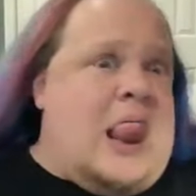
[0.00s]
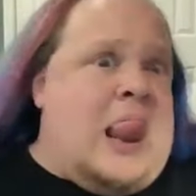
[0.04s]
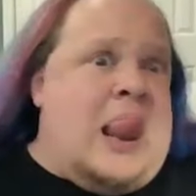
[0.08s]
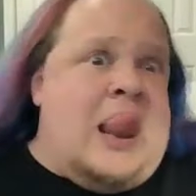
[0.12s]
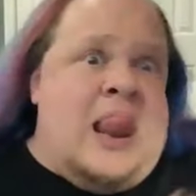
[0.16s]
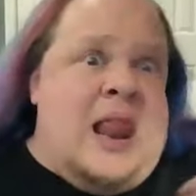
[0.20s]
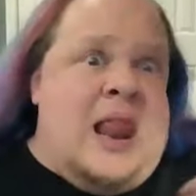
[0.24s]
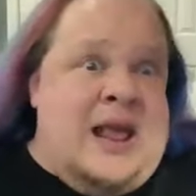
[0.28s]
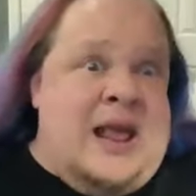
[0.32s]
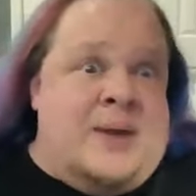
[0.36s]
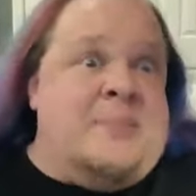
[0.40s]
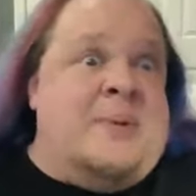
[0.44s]

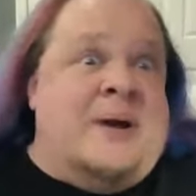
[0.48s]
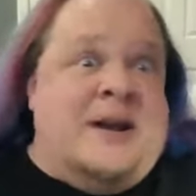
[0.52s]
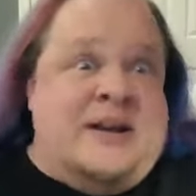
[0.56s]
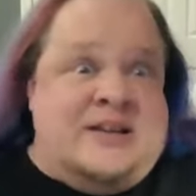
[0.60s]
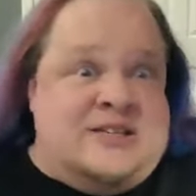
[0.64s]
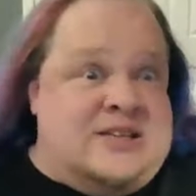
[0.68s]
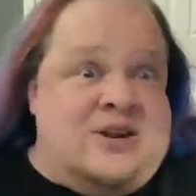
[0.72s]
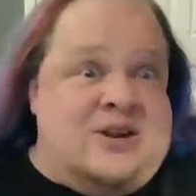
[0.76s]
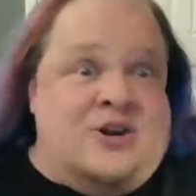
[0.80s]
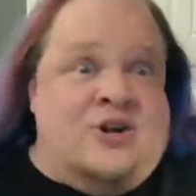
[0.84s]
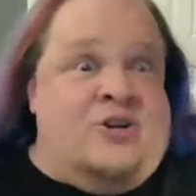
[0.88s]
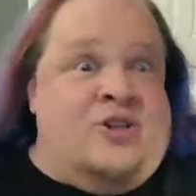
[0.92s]
like Mike
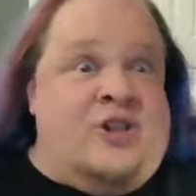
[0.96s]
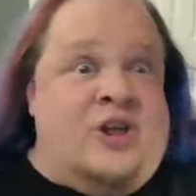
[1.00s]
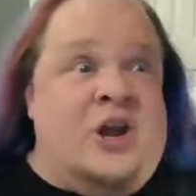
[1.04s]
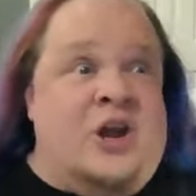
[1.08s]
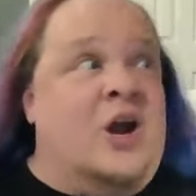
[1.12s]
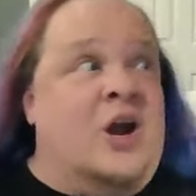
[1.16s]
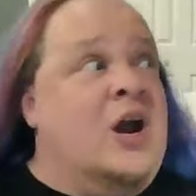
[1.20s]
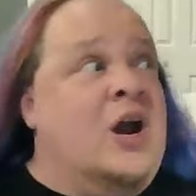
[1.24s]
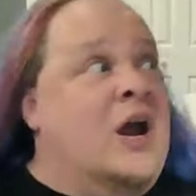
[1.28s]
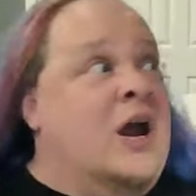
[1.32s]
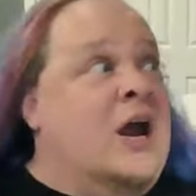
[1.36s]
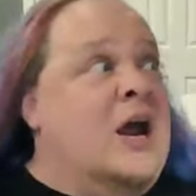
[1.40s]
said
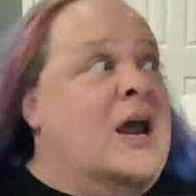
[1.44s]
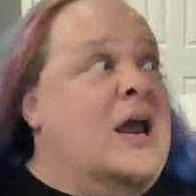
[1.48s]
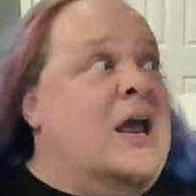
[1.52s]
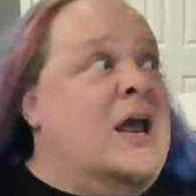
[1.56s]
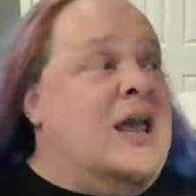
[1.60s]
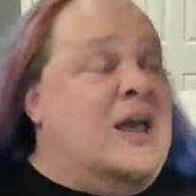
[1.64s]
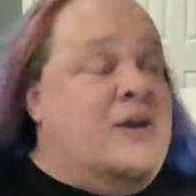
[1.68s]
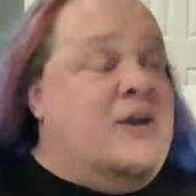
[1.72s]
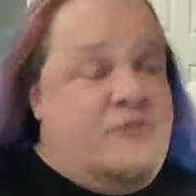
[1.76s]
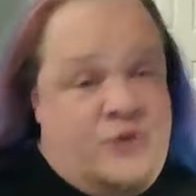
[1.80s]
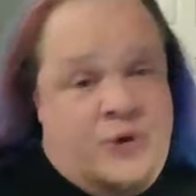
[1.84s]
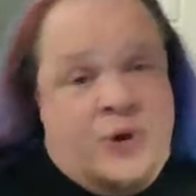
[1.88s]
earlier,
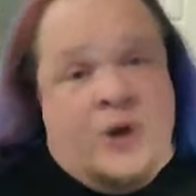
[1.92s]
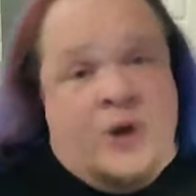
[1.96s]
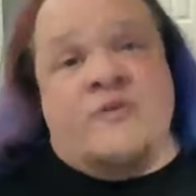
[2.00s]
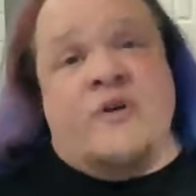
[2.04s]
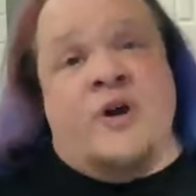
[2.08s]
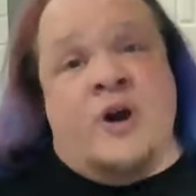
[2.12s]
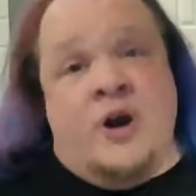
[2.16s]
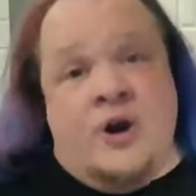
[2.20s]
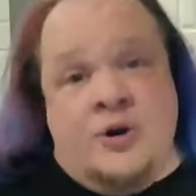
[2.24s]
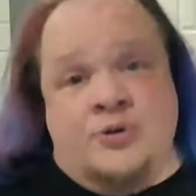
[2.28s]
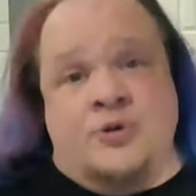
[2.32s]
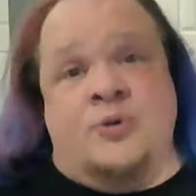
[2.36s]
if you have
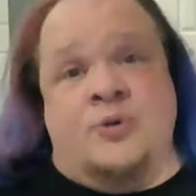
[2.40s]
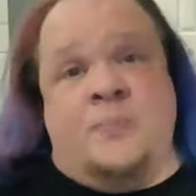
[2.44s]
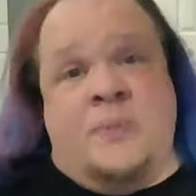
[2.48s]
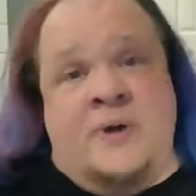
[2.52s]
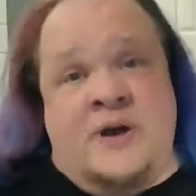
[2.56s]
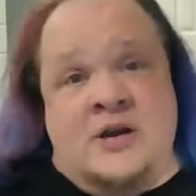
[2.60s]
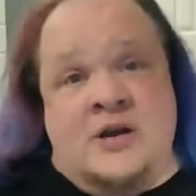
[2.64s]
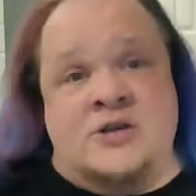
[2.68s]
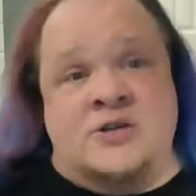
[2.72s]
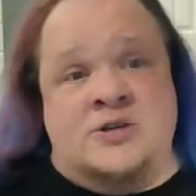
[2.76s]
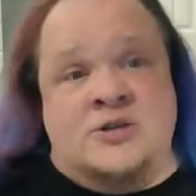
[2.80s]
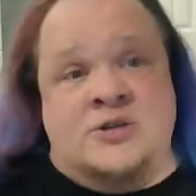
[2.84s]
100
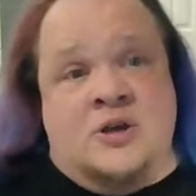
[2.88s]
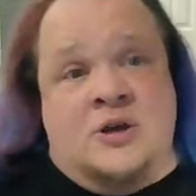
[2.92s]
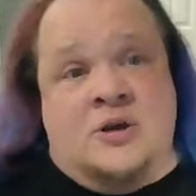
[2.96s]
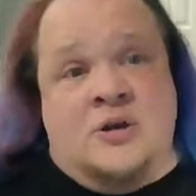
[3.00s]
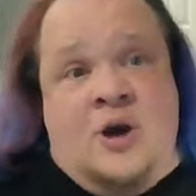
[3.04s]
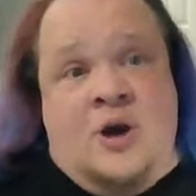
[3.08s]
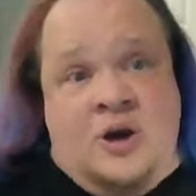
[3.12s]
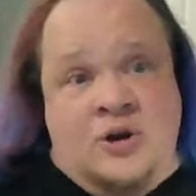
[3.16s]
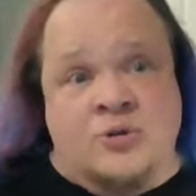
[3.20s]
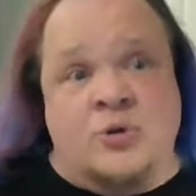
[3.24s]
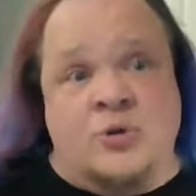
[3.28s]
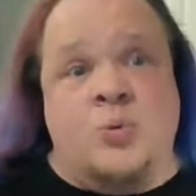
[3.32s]
pages,
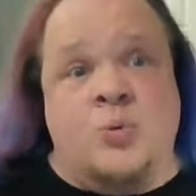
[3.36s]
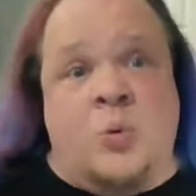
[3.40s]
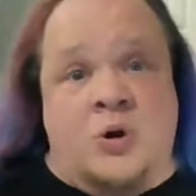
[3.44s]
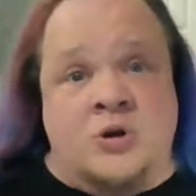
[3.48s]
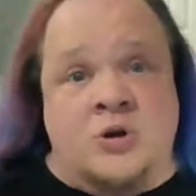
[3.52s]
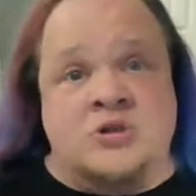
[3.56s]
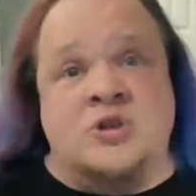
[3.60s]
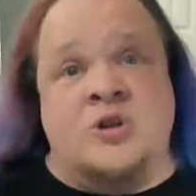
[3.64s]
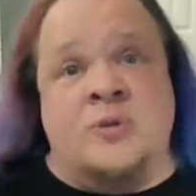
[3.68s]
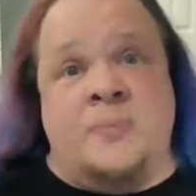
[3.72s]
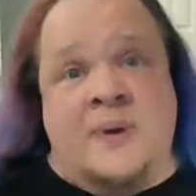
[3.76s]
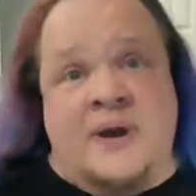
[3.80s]
100
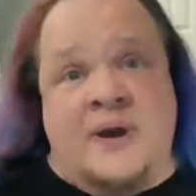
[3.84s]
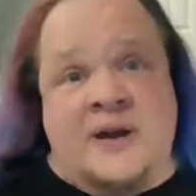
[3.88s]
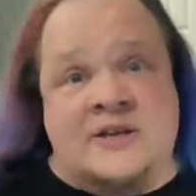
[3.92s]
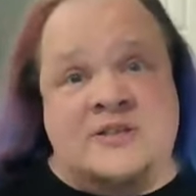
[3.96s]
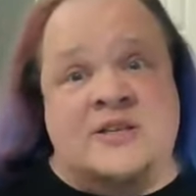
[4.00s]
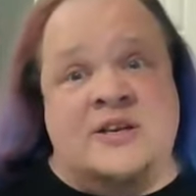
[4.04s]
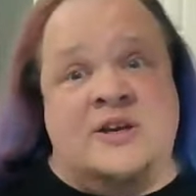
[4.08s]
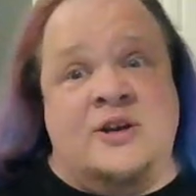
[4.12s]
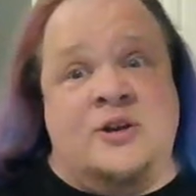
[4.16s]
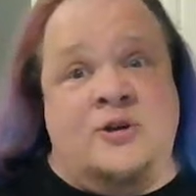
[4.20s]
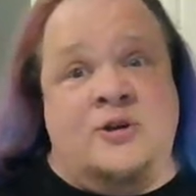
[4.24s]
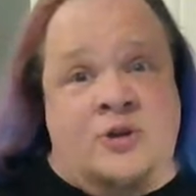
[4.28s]
words on the
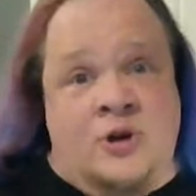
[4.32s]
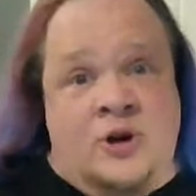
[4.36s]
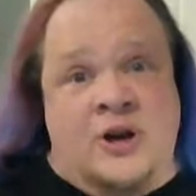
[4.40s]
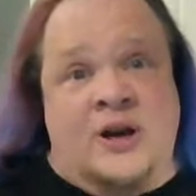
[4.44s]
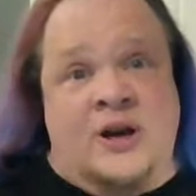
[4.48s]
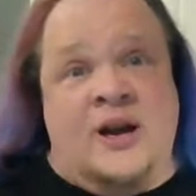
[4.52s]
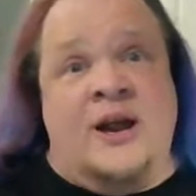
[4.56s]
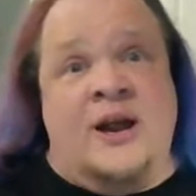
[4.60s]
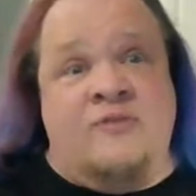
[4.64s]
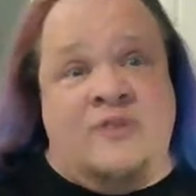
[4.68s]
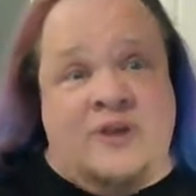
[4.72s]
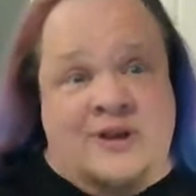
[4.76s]
page that you
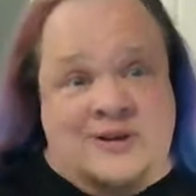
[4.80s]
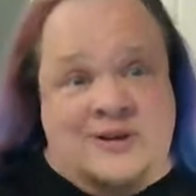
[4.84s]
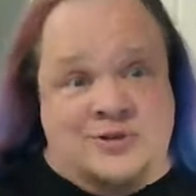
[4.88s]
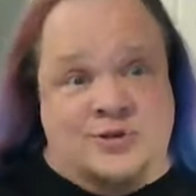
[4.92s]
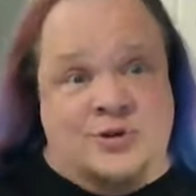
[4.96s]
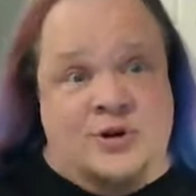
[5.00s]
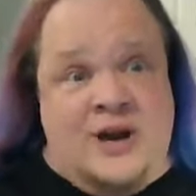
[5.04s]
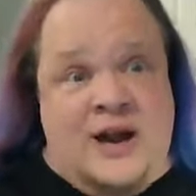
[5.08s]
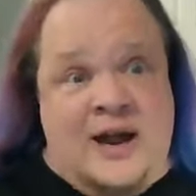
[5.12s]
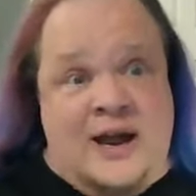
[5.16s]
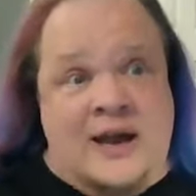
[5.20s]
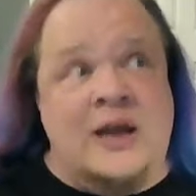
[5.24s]
didn't have
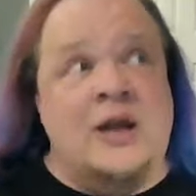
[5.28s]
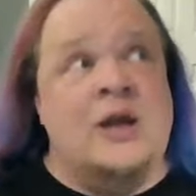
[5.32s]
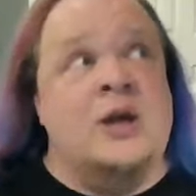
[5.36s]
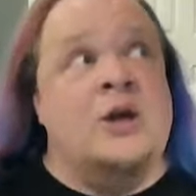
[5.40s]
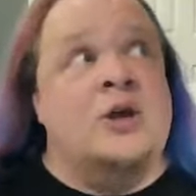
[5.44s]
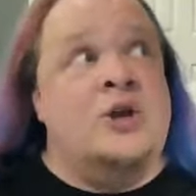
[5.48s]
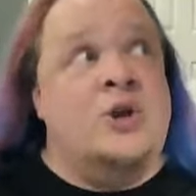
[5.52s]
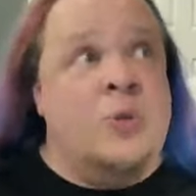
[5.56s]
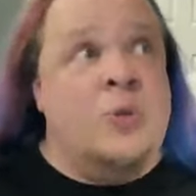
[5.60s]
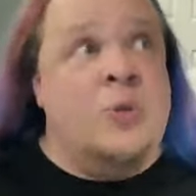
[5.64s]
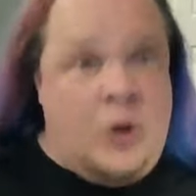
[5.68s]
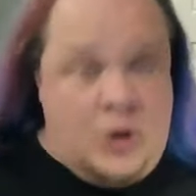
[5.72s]
yesterday,
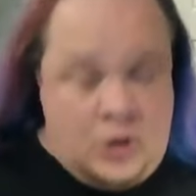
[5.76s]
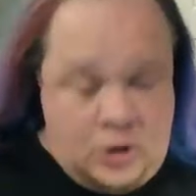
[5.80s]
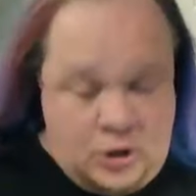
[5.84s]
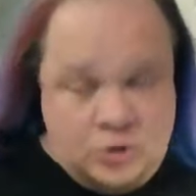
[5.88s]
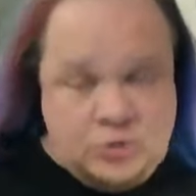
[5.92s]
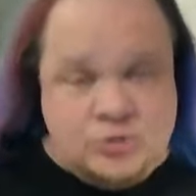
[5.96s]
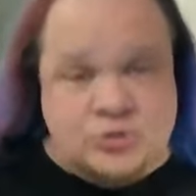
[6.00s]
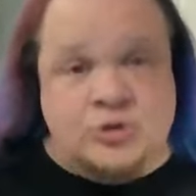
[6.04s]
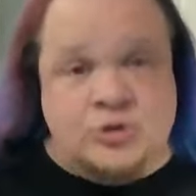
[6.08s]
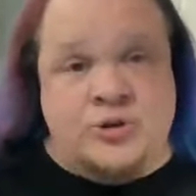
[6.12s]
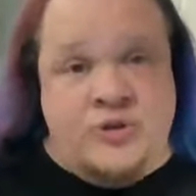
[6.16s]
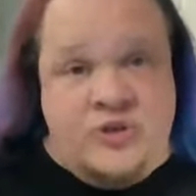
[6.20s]
you are
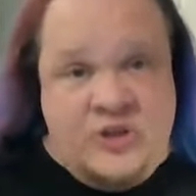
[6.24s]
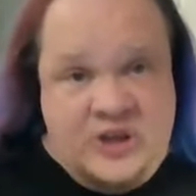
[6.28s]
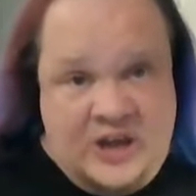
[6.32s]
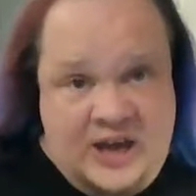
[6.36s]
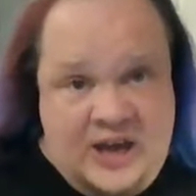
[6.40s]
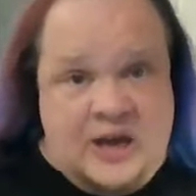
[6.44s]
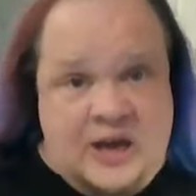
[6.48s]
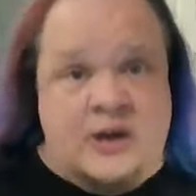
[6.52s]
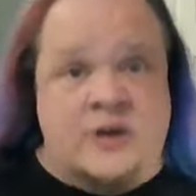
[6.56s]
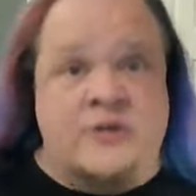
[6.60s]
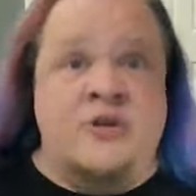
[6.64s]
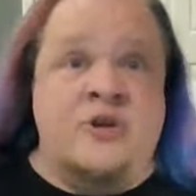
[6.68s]
closer to the
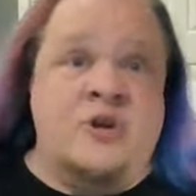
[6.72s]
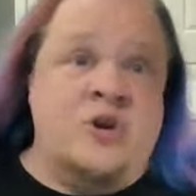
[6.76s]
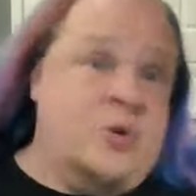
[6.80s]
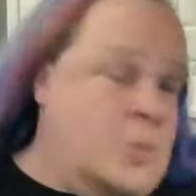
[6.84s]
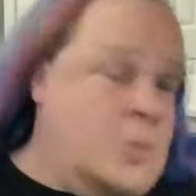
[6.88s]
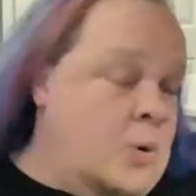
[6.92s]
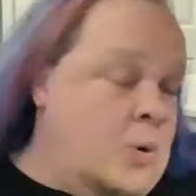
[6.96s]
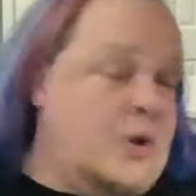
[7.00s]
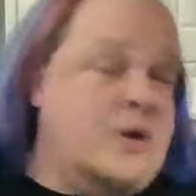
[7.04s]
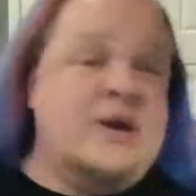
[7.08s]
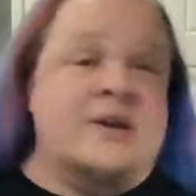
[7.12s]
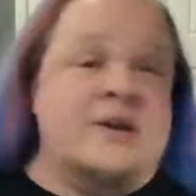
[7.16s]
end than
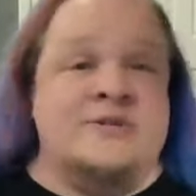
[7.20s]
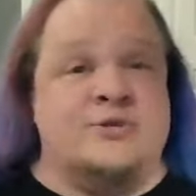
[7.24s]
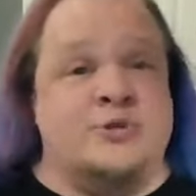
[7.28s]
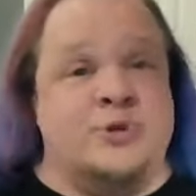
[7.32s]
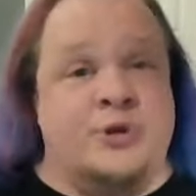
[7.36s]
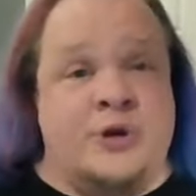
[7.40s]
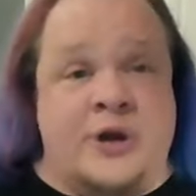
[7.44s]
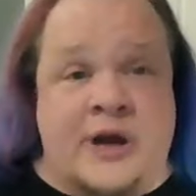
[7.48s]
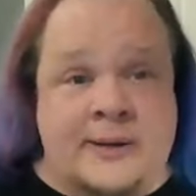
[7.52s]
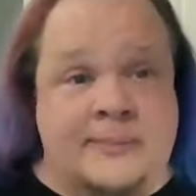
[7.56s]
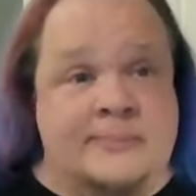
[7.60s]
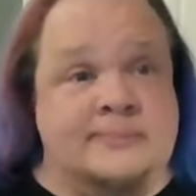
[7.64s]
you were
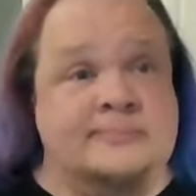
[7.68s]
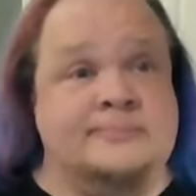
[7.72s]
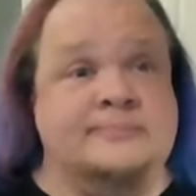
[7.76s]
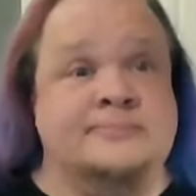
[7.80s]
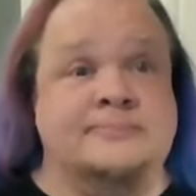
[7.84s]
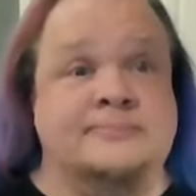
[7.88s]
yesterday.